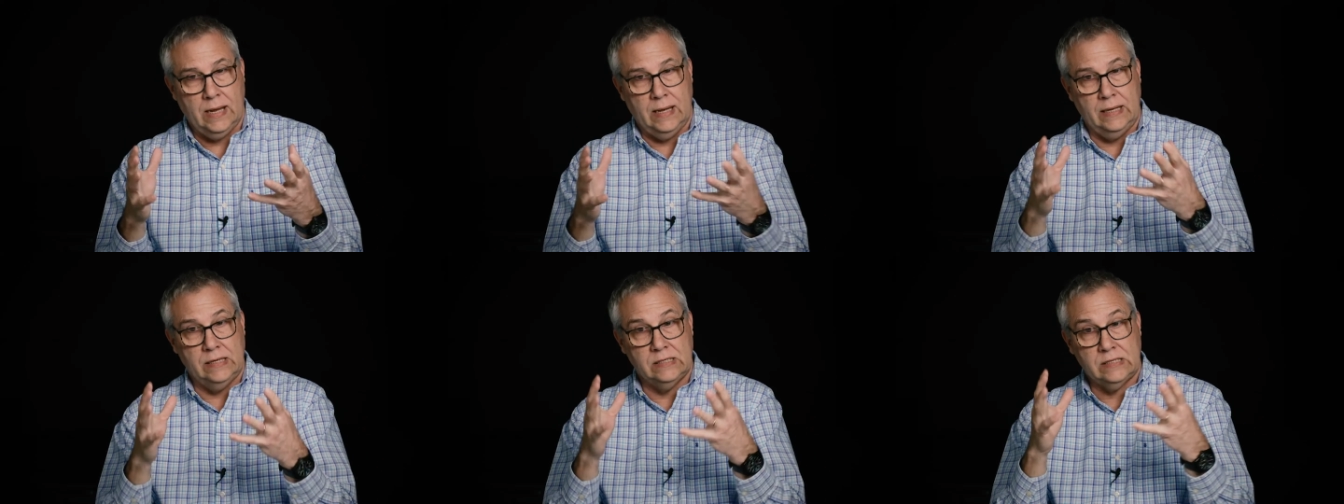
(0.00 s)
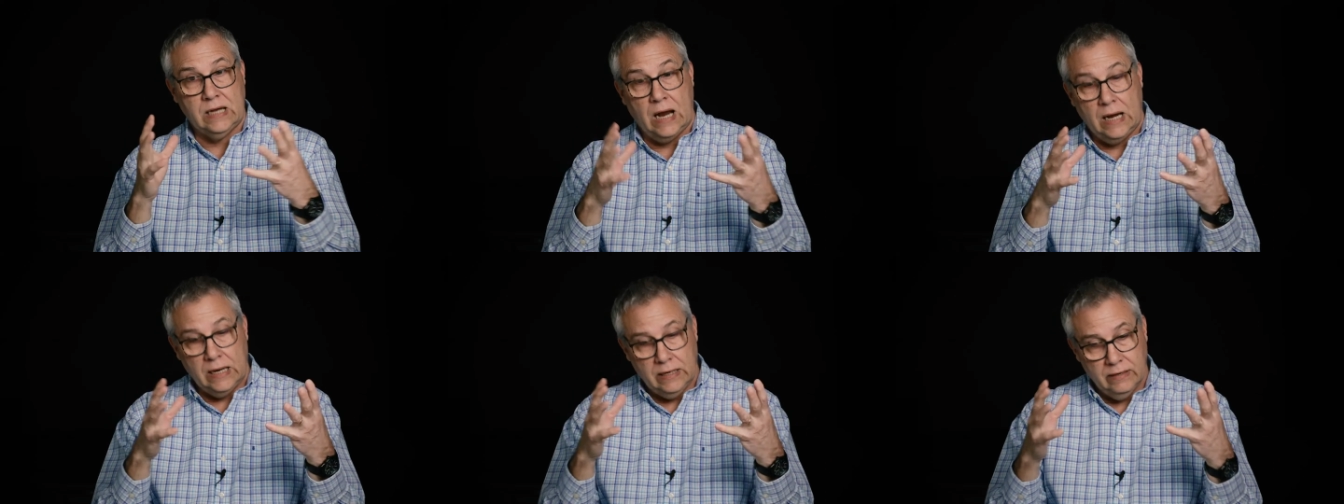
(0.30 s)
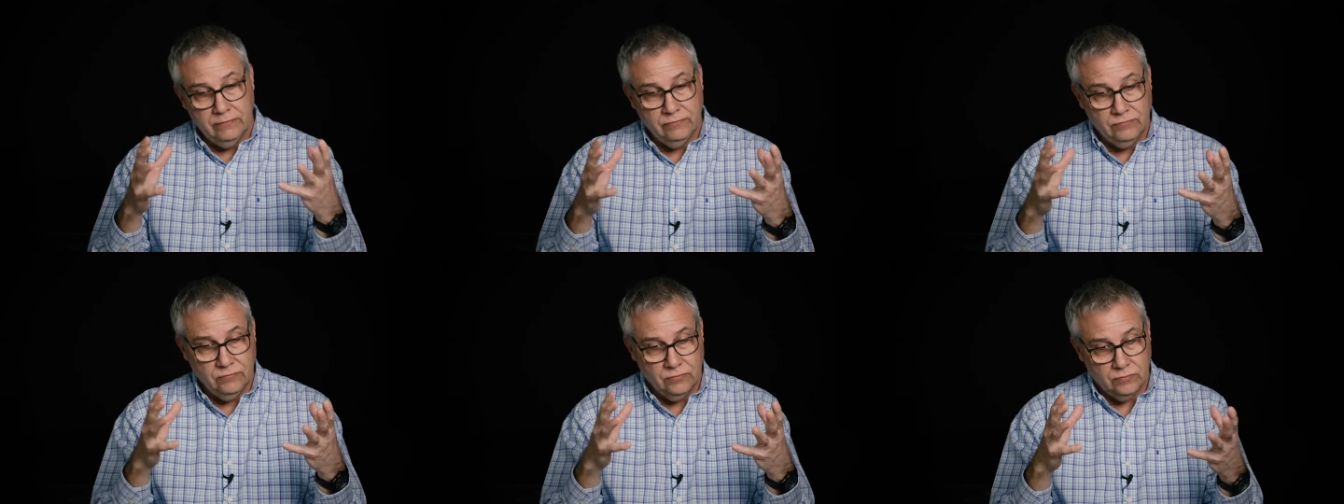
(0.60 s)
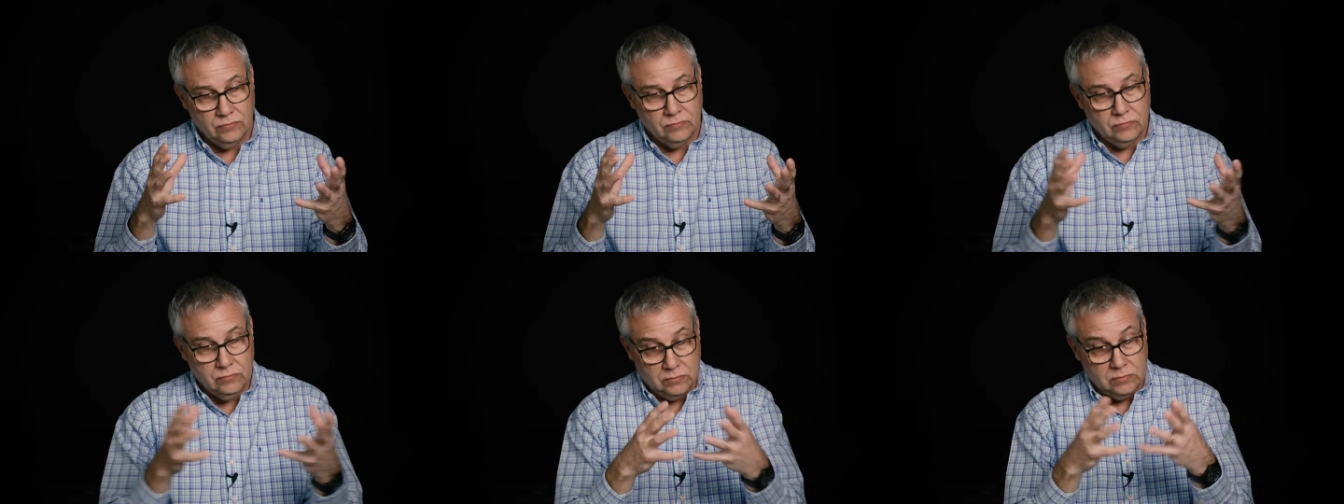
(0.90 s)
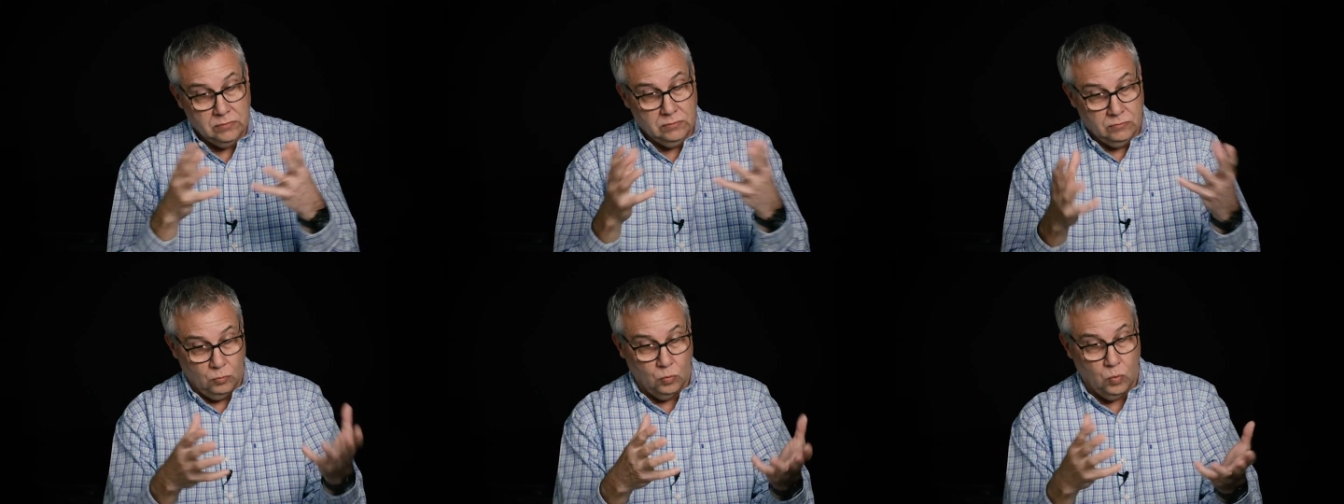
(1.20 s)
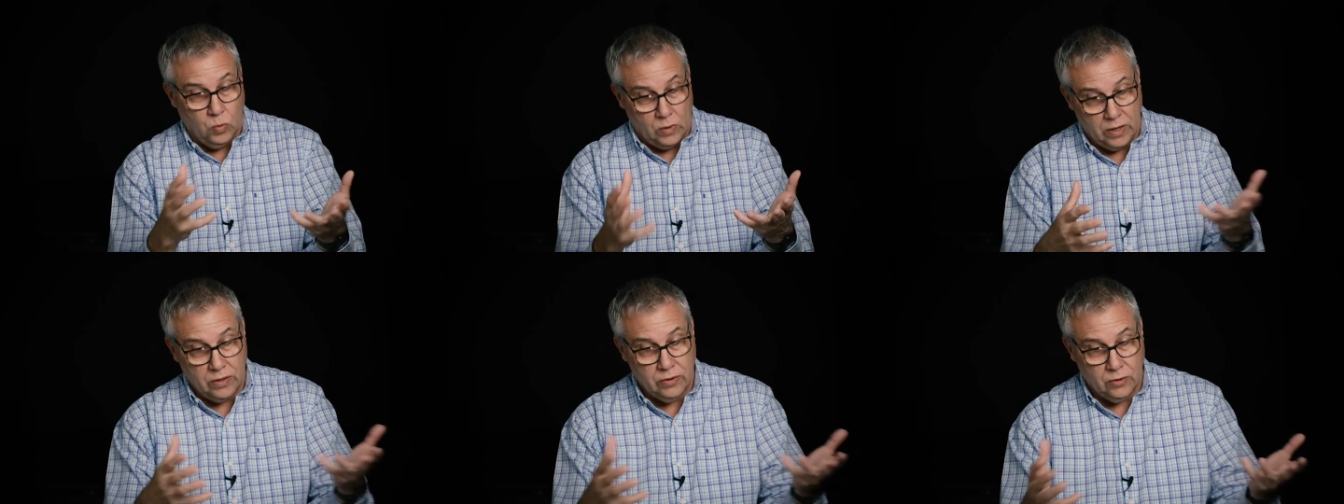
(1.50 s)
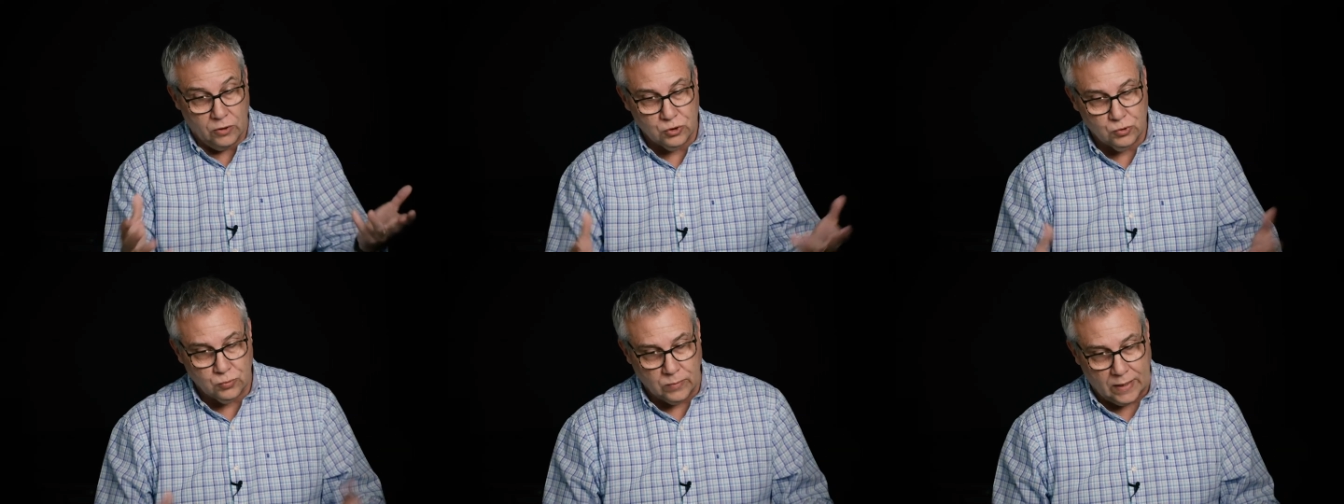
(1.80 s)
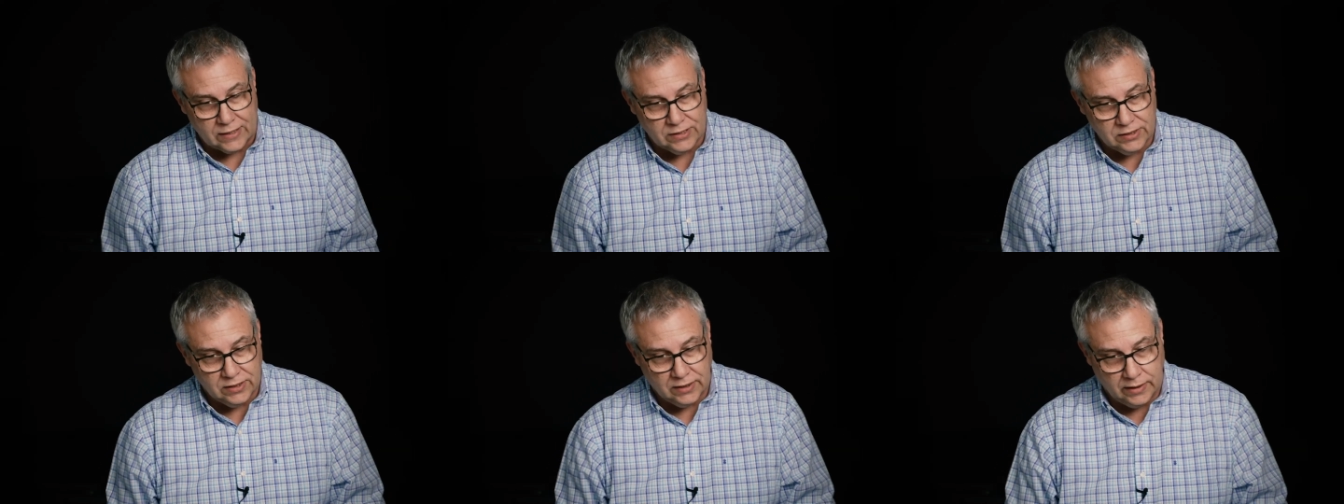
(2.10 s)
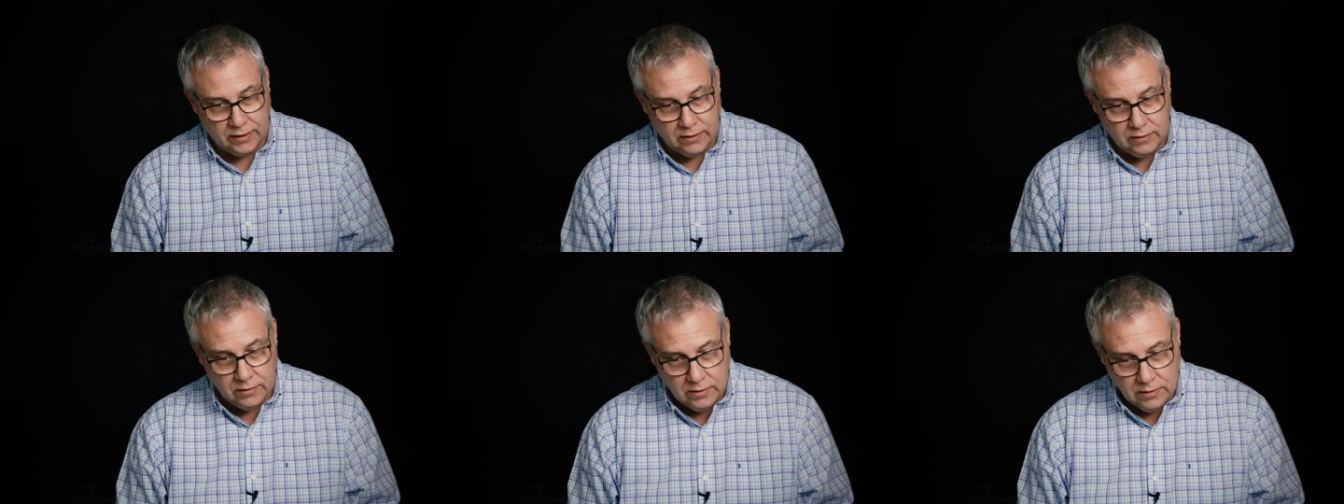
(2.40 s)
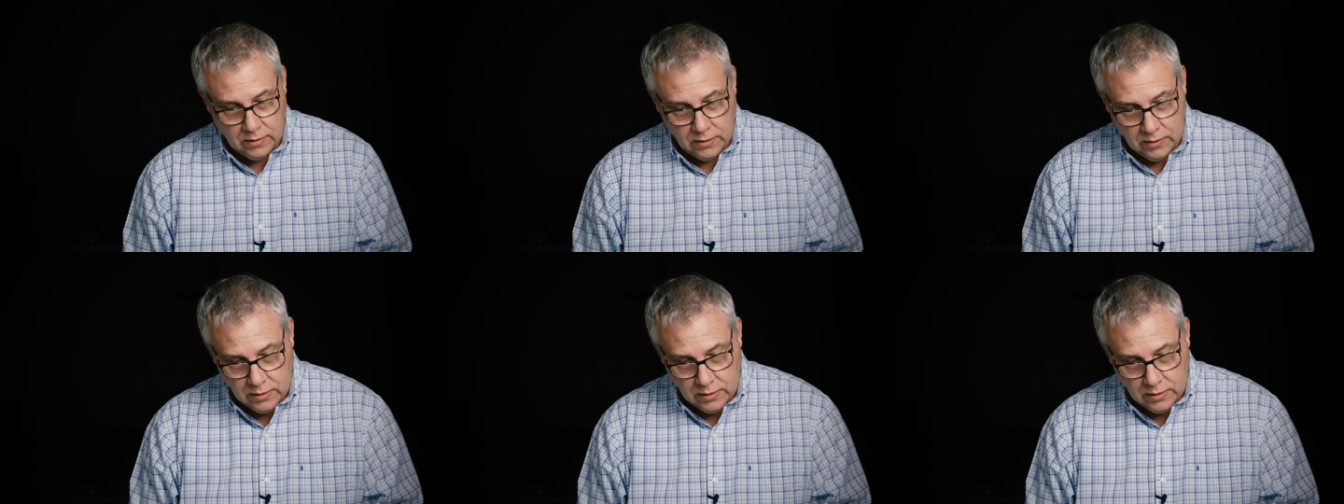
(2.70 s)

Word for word: is kind of one of those wrestling